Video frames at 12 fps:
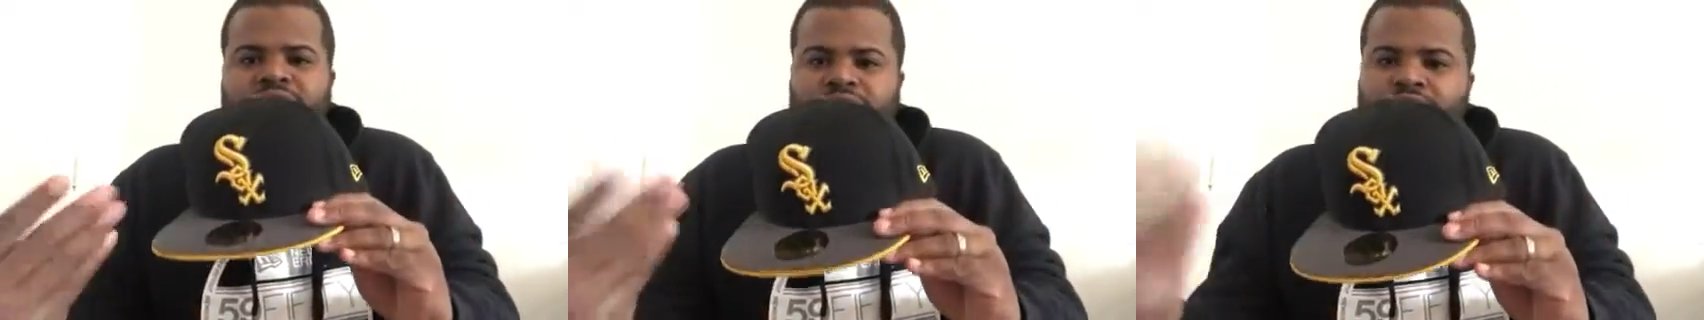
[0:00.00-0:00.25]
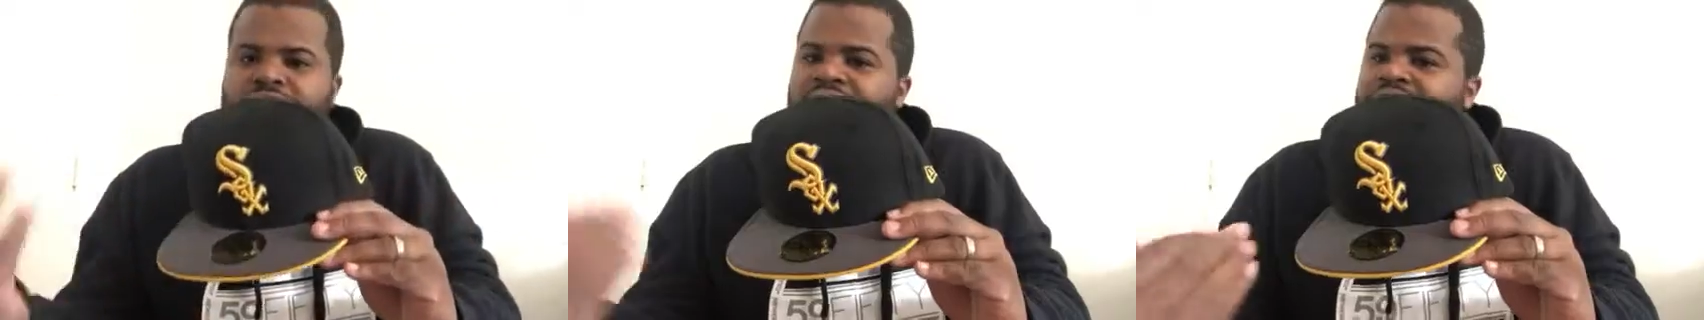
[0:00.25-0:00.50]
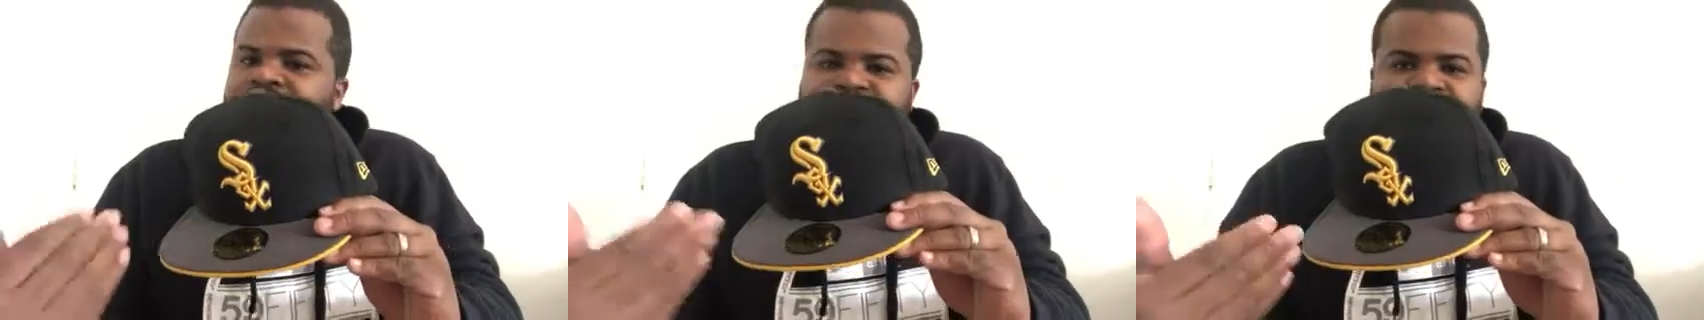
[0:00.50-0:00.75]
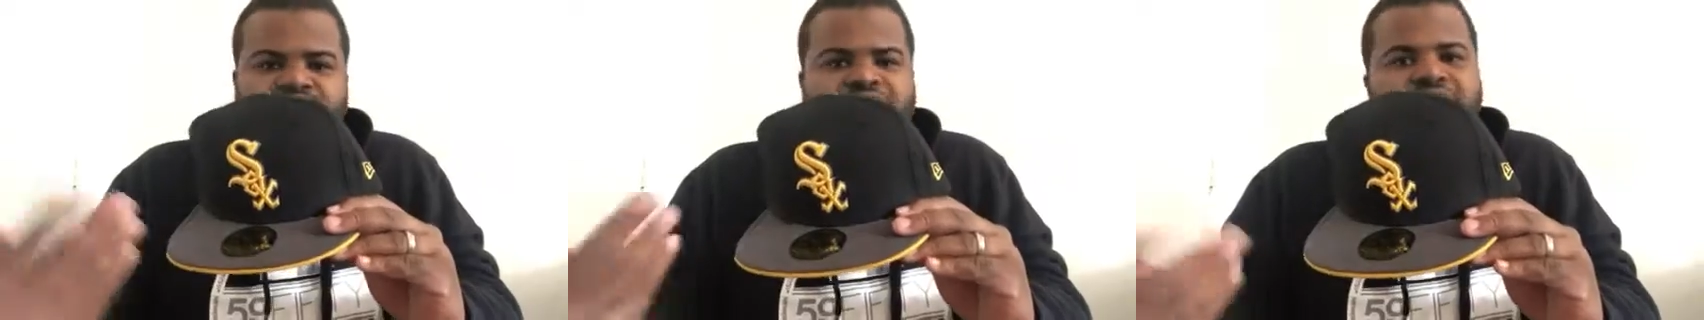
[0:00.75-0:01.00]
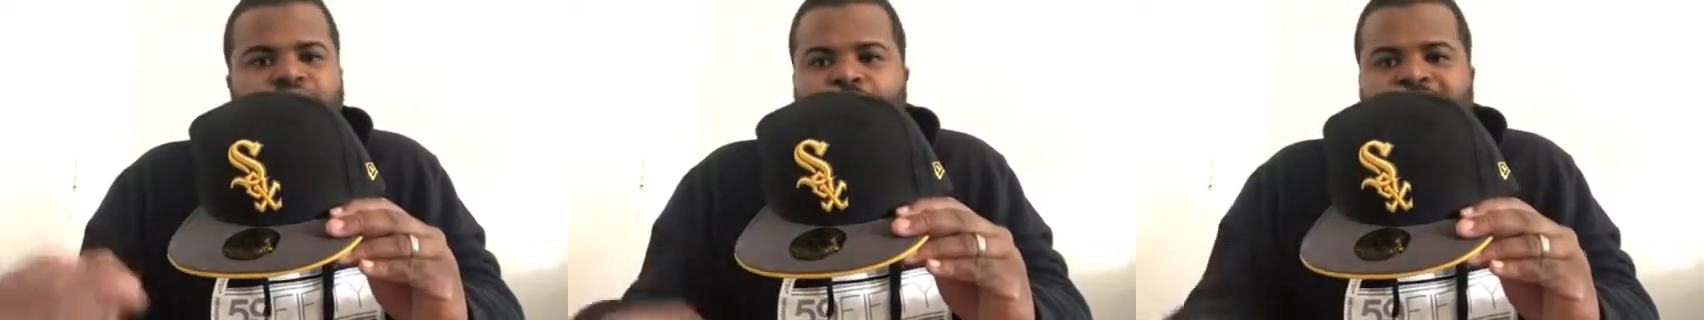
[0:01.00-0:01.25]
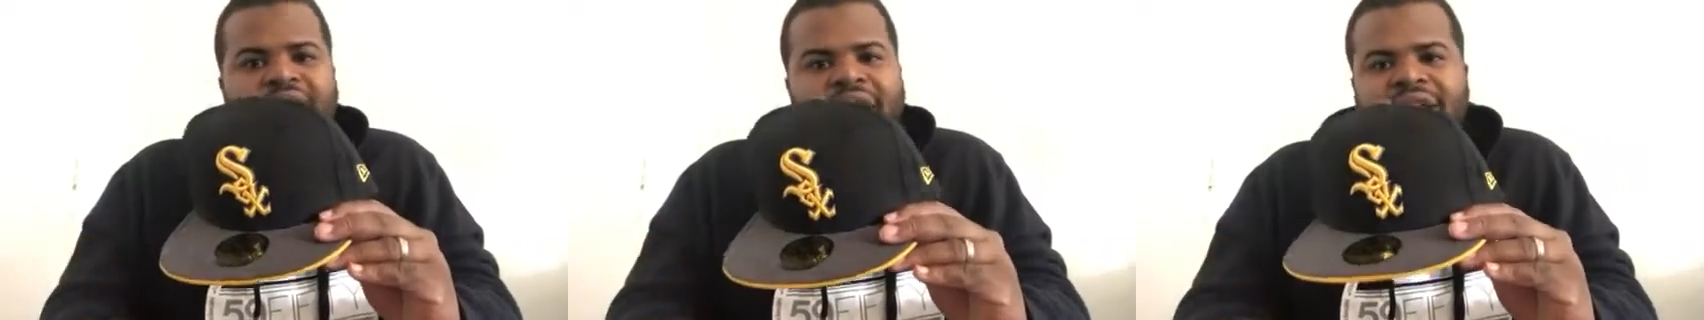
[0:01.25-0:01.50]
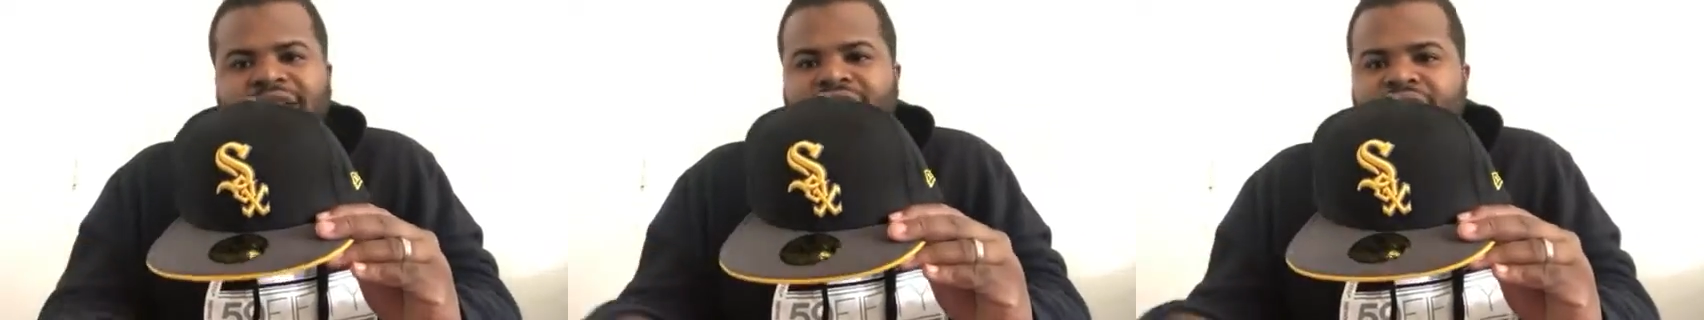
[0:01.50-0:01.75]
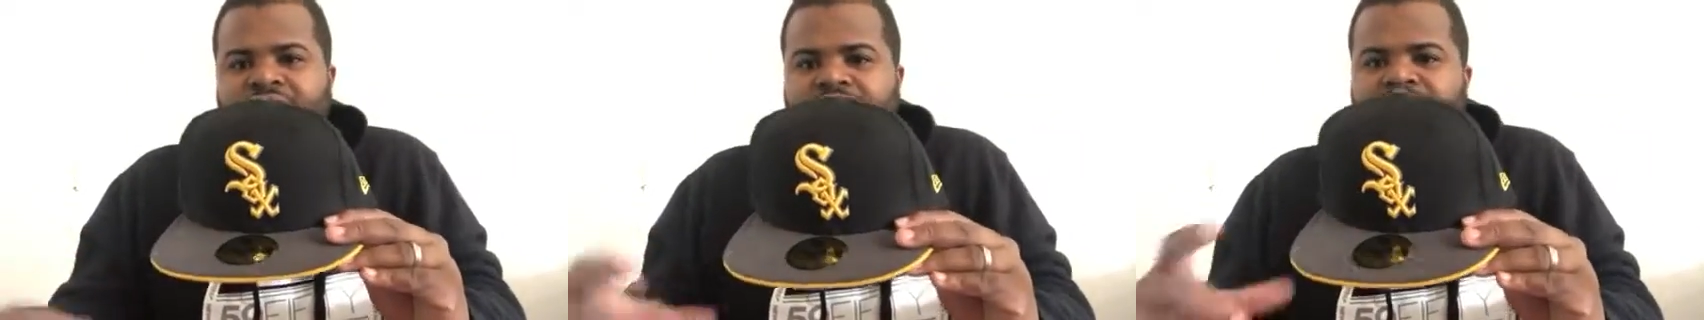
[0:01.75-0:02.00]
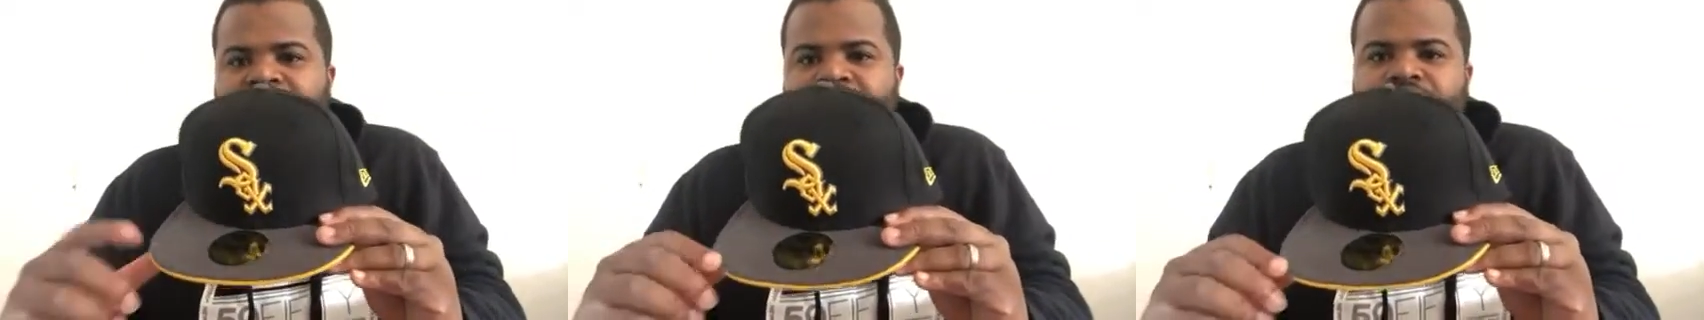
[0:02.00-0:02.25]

So this is just another one to add to that.